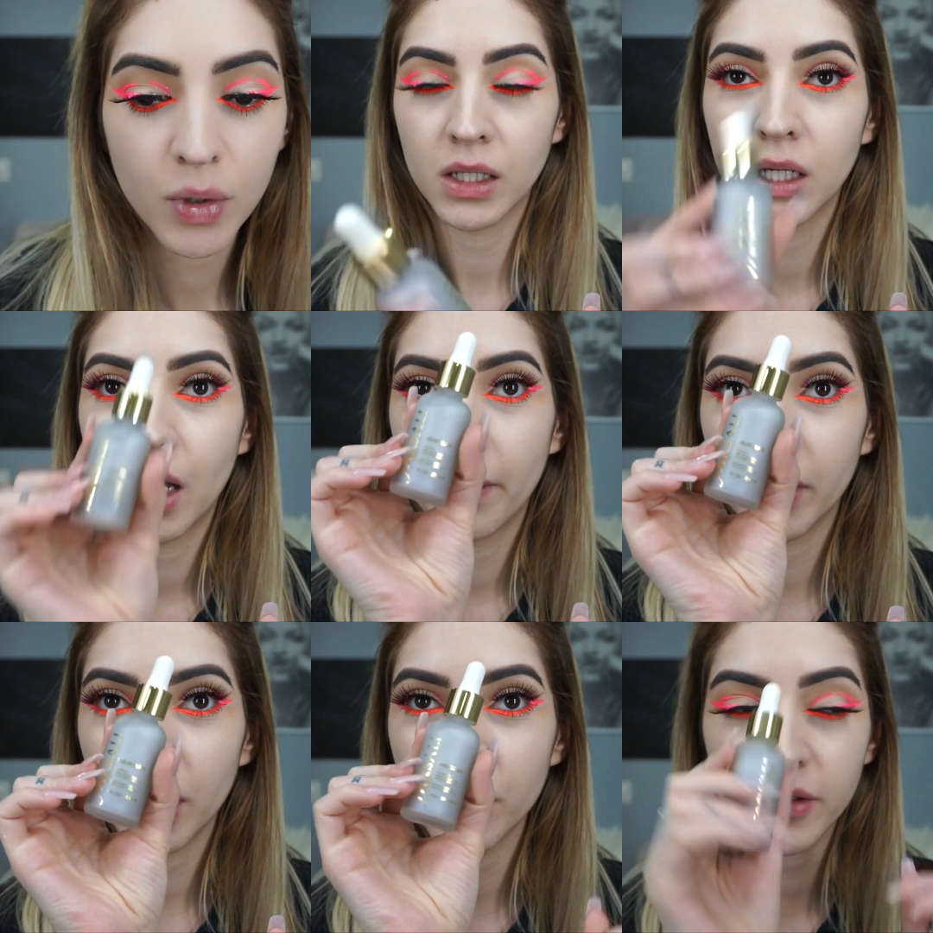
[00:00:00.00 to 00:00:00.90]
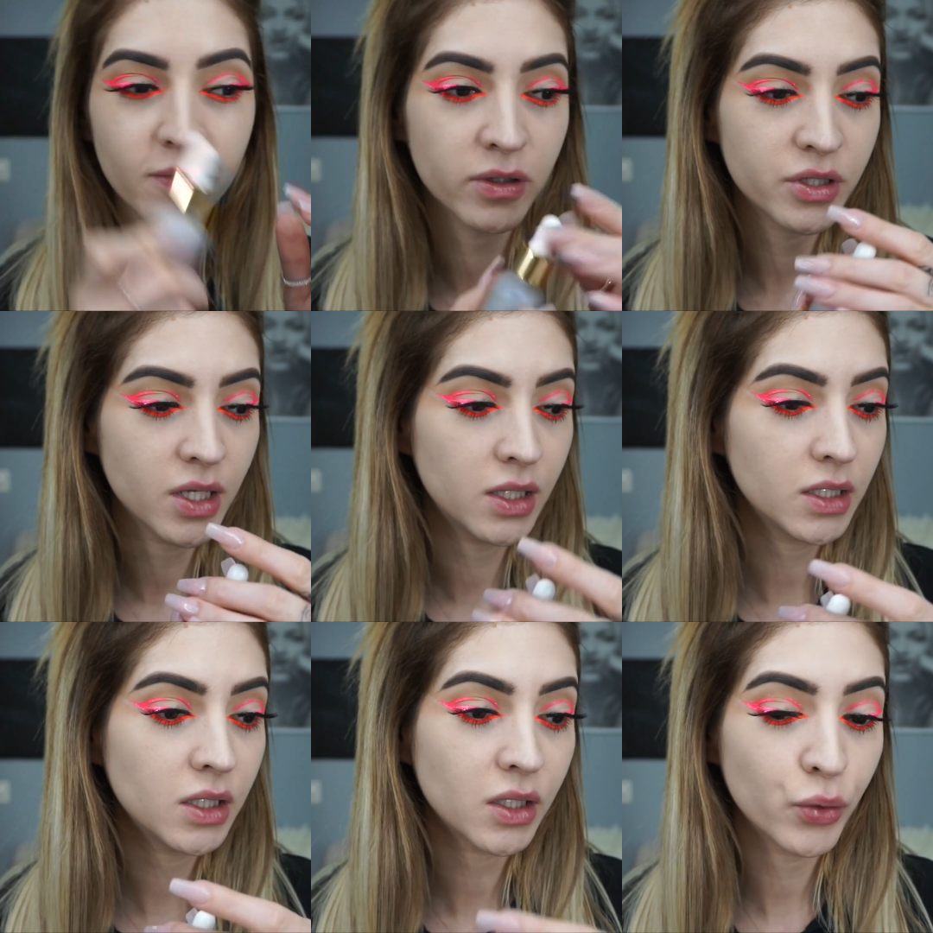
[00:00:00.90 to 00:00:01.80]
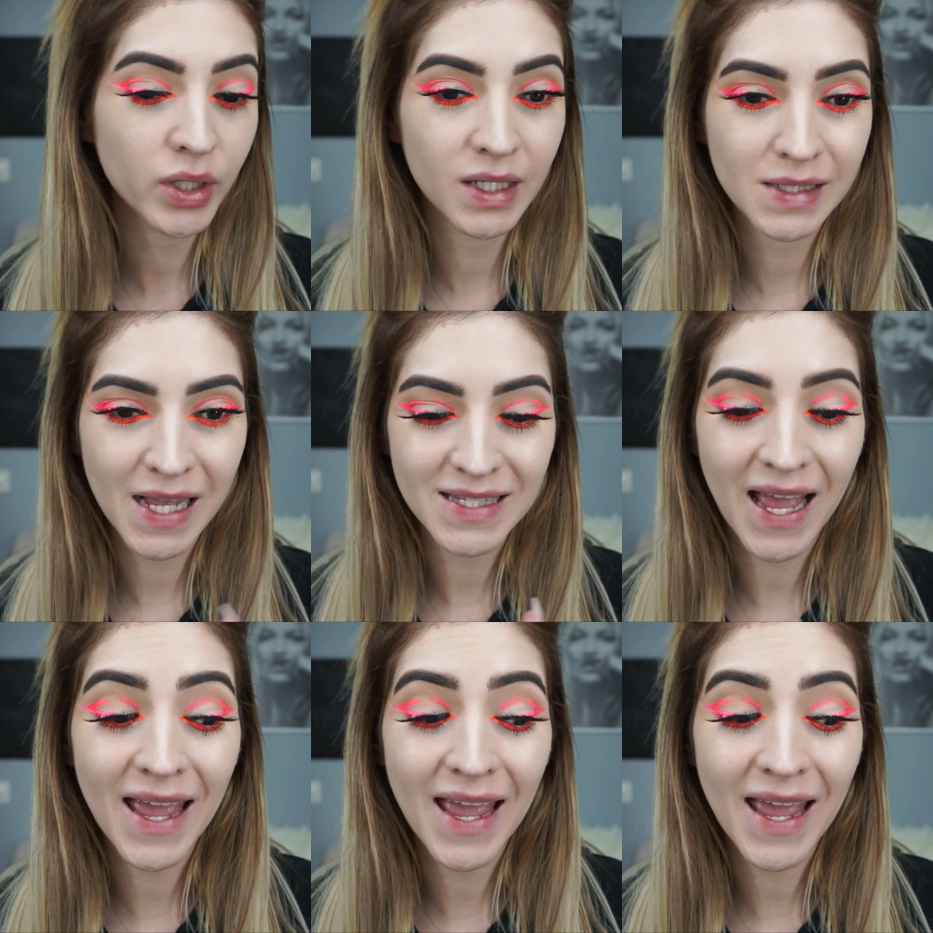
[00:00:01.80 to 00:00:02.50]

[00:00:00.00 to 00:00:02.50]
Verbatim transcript: what, I'm gonna use the Versali liquid glass.